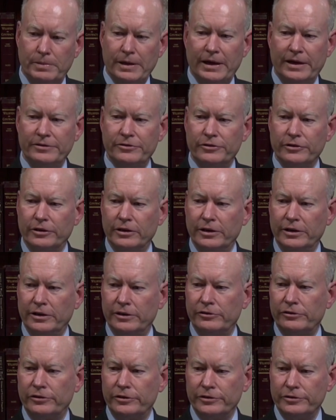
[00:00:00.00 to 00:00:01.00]
beds are an
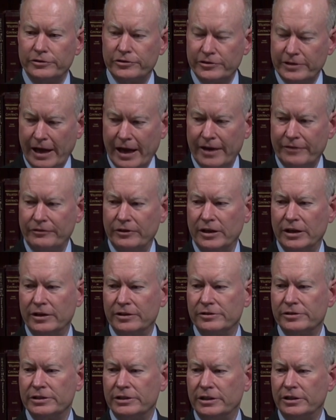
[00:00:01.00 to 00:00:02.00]
issue, staffing
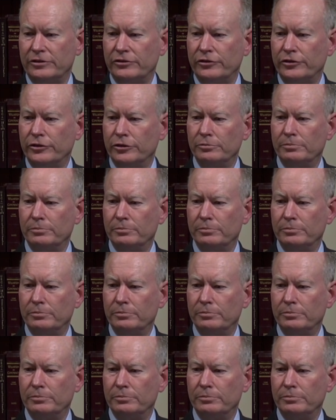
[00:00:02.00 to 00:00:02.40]
is an issue,